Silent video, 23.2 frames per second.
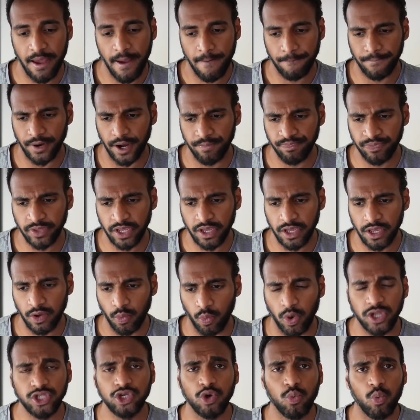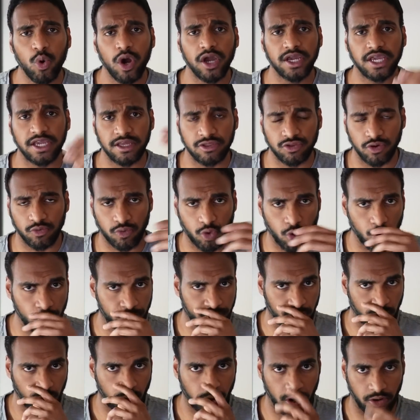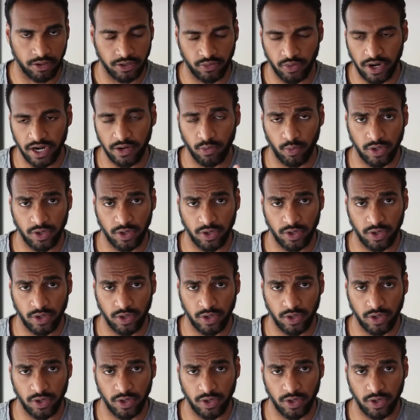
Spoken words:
But when you're working in the corporate world, right?